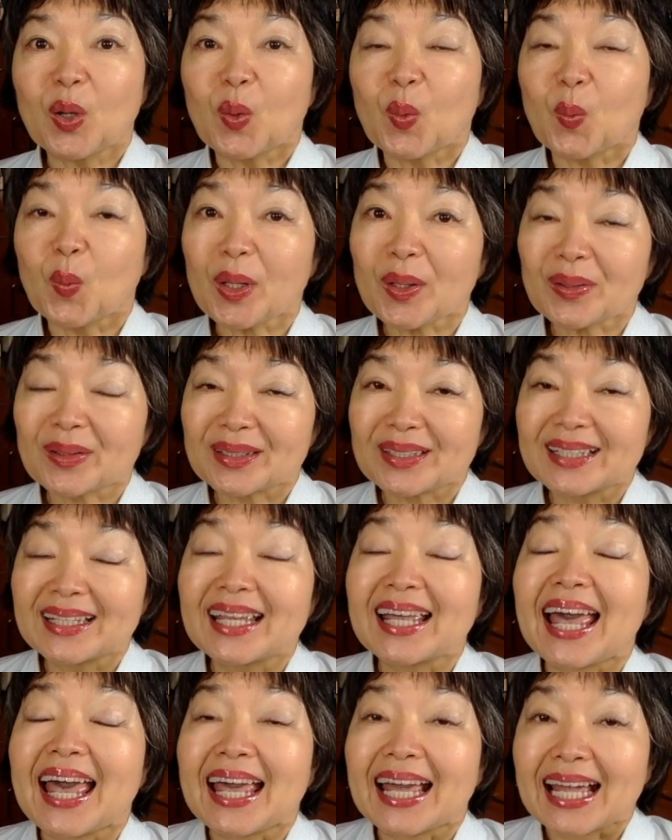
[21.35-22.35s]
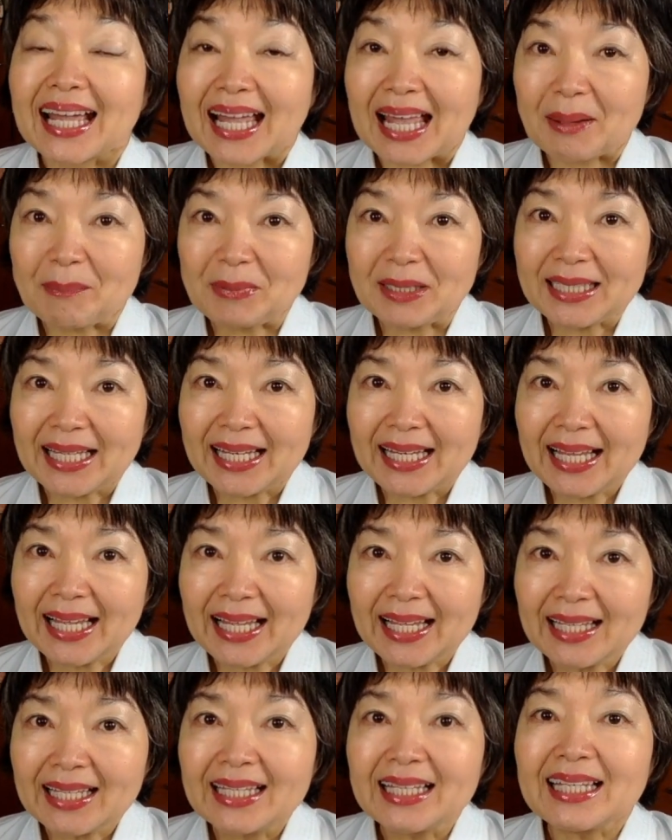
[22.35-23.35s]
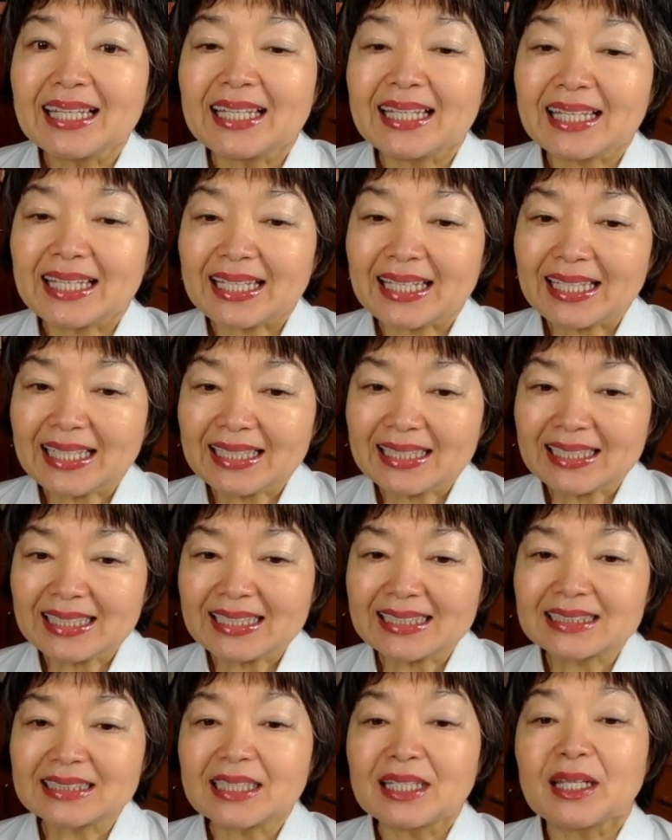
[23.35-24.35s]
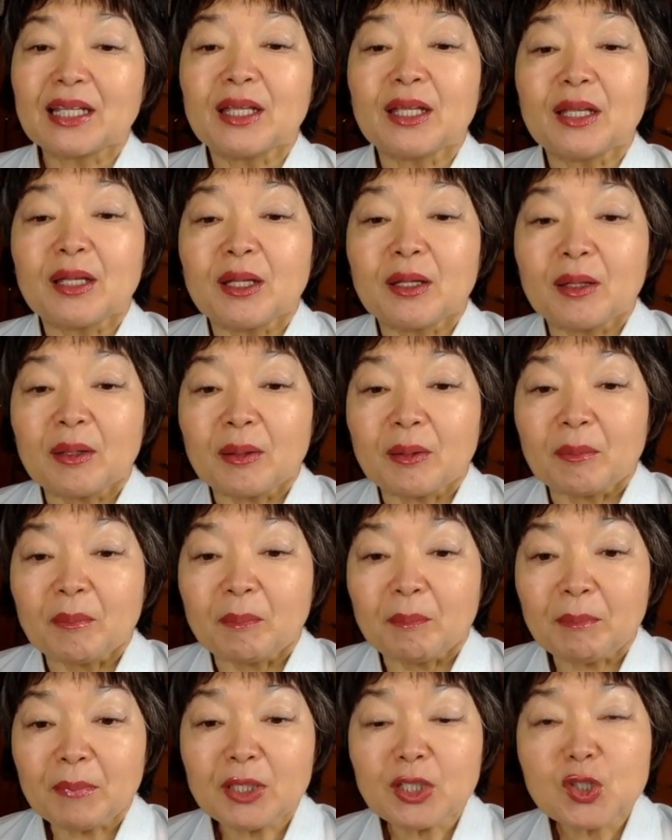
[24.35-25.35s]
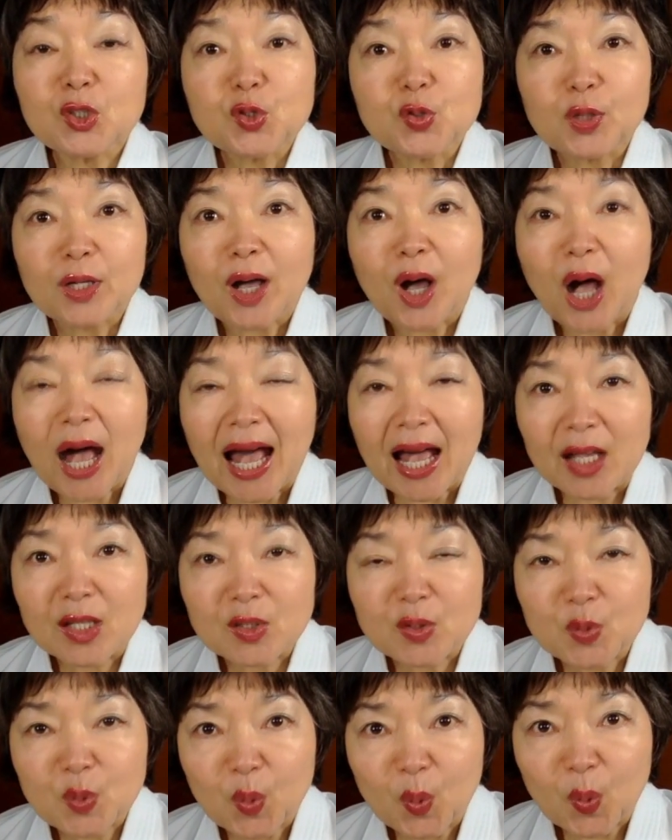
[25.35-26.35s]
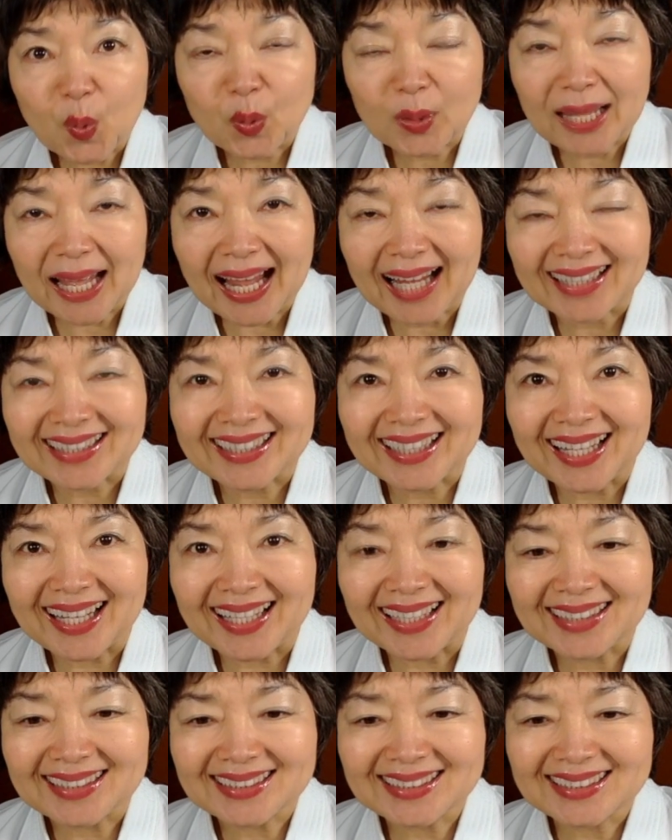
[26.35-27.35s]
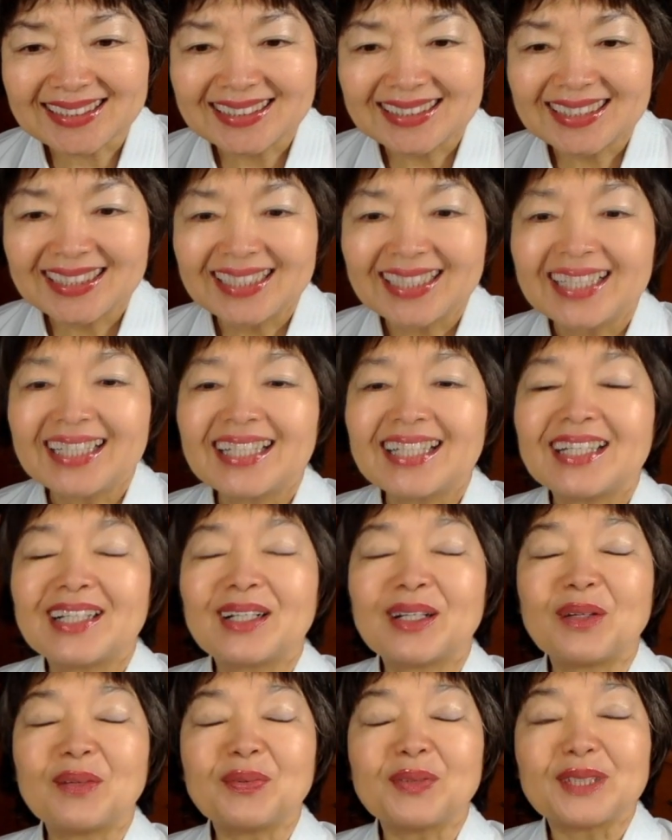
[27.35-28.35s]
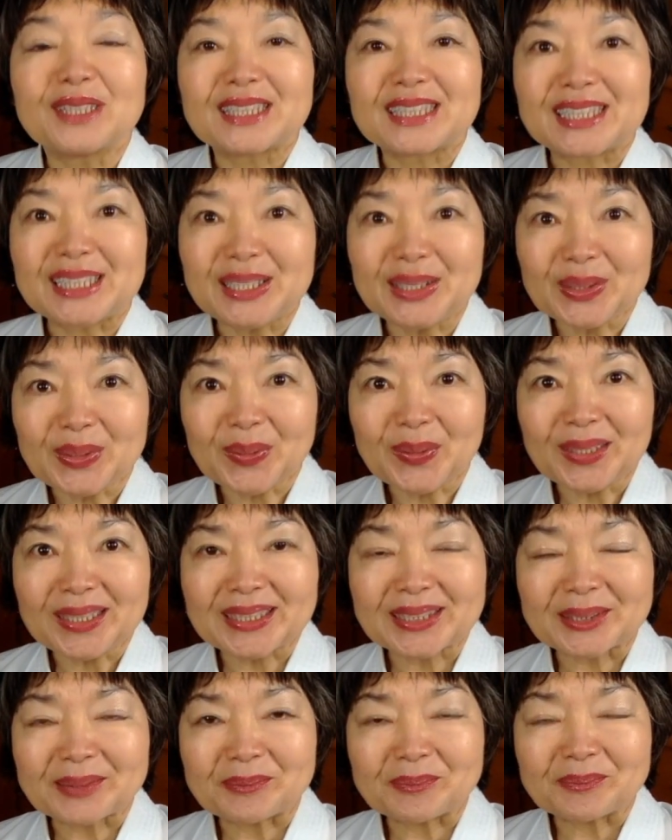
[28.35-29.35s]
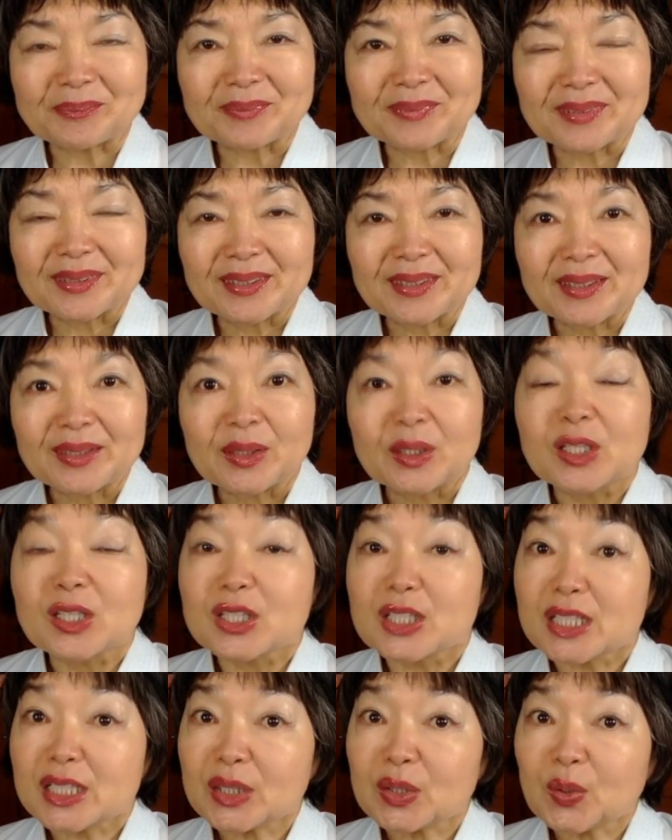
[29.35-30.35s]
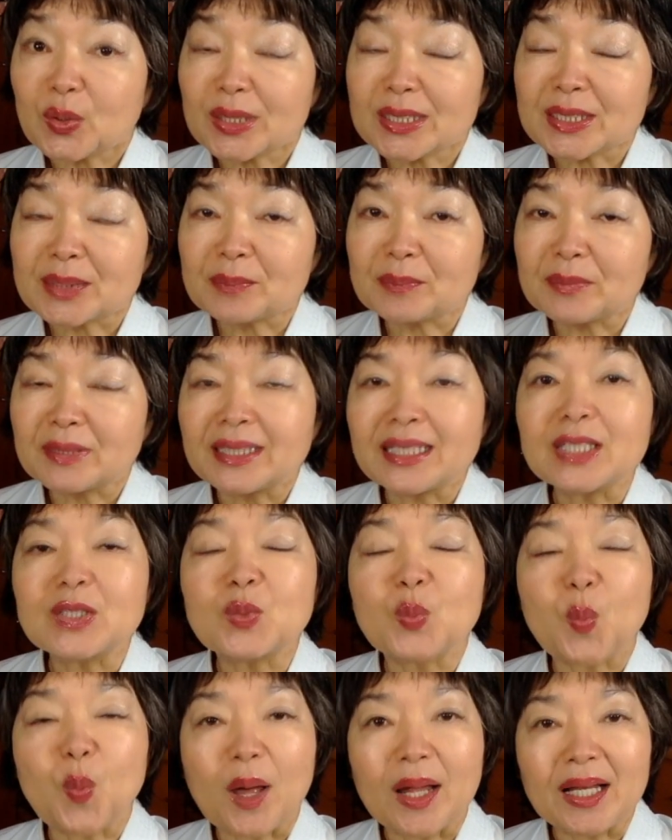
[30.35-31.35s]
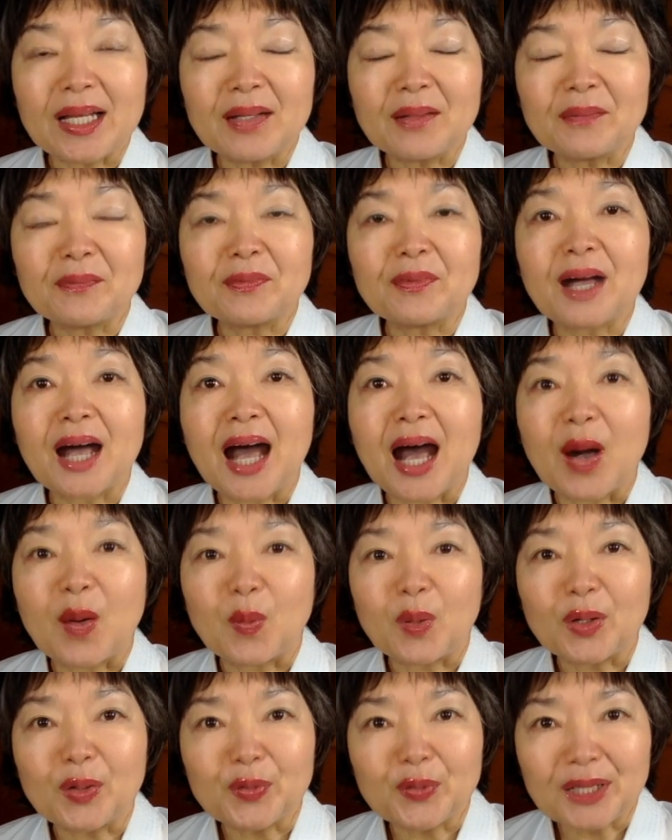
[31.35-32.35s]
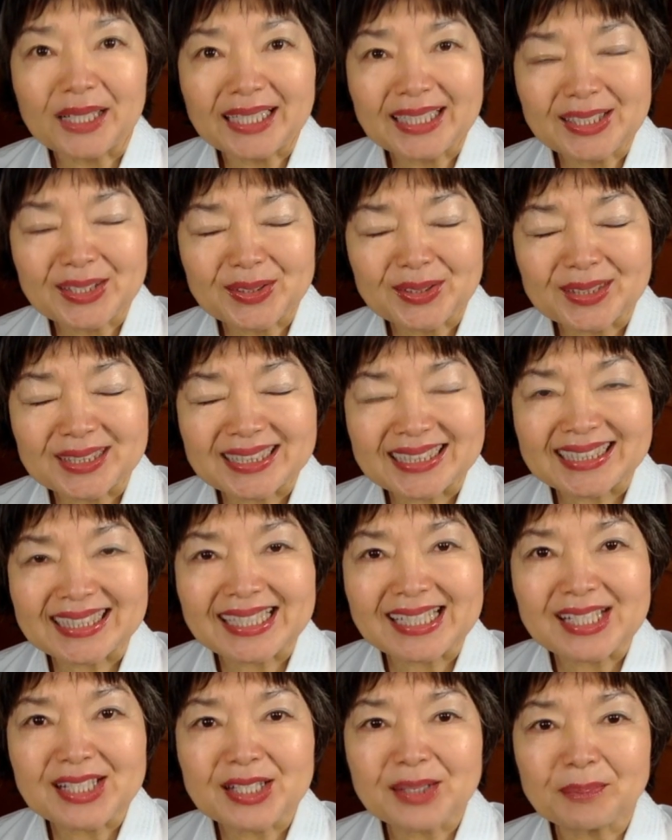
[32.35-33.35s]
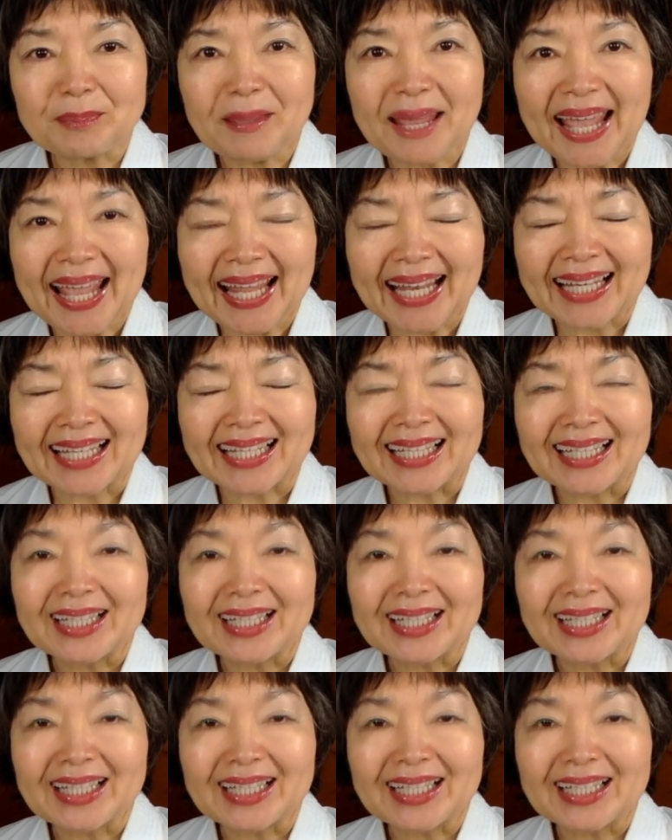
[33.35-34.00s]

Well, Kamidana, it is miniature household altars of Shintoism. Shintoism is one of our religions in Japan.